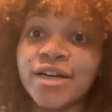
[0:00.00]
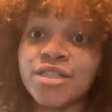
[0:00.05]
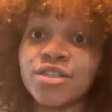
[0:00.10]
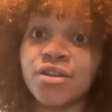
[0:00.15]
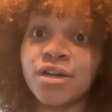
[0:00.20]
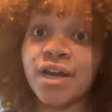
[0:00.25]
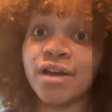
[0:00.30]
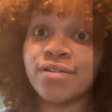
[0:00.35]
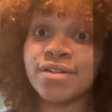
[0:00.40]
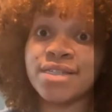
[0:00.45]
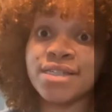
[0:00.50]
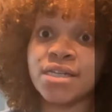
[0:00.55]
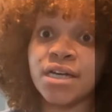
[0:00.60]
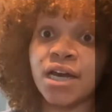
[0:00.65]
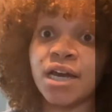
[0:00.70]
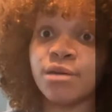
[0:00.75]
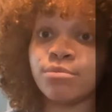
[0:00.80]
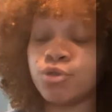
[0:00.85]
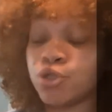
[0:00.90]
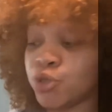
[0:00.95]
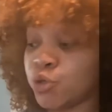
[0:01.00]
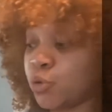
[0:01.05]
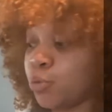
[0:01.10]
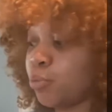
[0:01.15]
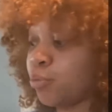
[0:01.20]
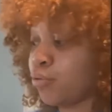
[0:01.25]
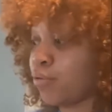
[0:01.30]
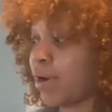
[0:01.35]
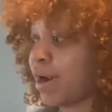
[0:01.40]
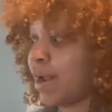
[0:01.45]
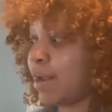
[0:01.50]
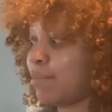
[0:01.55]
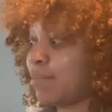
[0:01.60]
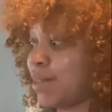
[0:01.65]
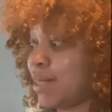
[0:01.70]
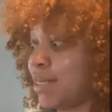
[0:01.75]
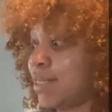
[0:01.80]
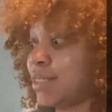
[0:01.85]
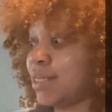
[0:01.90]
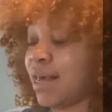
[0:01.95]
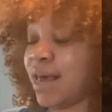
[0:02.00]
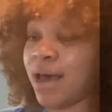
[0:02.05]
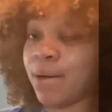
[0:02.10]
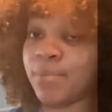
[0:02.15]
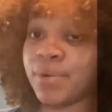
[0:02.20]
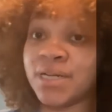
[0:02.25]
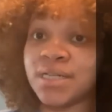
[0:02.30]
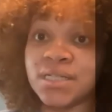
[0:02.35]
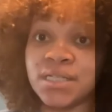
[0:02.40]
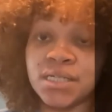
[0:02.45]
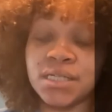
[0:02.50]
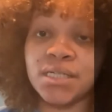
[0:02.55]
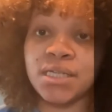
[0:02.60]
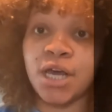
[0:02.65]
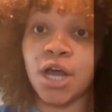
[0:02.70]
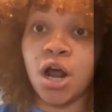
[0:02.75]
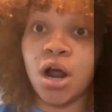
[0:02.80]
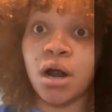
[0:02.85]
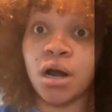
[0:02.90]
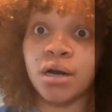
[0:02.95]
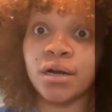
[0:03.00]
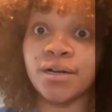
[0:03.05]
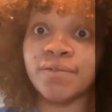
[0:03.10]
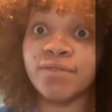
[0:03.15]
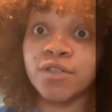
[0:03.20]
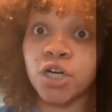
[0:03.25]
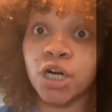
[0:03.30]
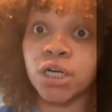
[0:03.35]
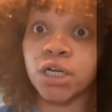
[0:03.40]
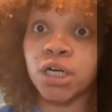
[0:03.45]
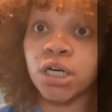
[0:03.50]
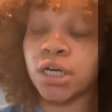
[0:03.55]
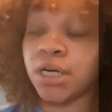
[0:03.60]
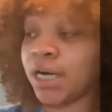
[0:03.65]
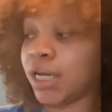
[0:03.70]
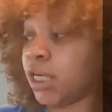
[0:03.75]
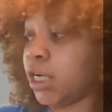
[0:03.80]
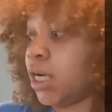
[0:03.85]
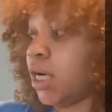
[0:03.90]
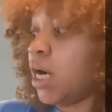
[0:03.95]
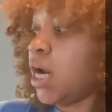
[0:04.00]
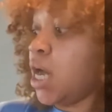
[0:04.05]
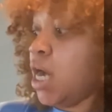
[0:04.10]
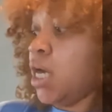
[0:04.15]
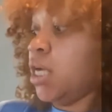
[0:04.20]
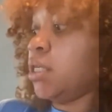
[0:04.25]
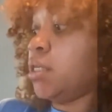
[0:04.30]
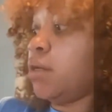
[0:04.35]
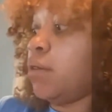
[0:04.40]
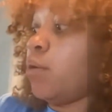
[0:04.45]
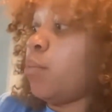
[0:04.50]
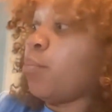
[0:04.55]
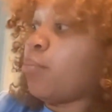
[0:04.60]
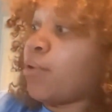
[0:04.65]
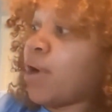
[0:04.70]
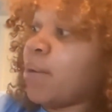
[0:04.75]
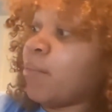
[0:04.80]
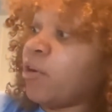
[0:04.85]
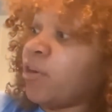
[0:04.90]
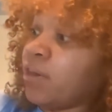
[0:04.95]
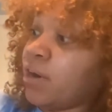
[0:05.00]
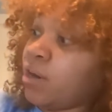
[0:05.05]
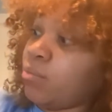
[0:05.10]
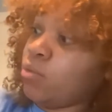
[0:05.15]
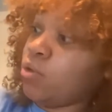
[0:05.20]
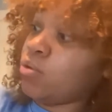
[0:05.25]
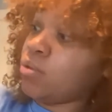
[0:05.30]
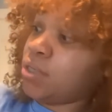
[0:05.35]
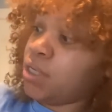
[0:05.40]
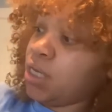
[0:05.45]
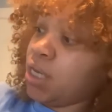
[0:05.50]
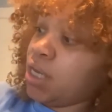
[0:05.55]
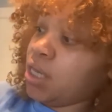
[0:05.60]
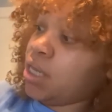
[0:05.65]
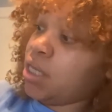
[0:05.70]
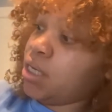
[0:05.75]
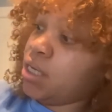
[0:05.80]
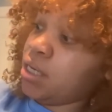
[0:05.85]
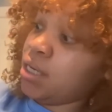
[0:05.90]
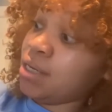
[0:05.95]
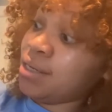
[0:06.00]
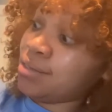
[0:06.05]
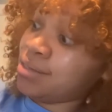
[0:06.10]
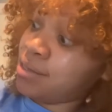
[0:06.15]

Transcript: So now it's time to prime these cabinets since they are of darker color. So the primer that I'm using is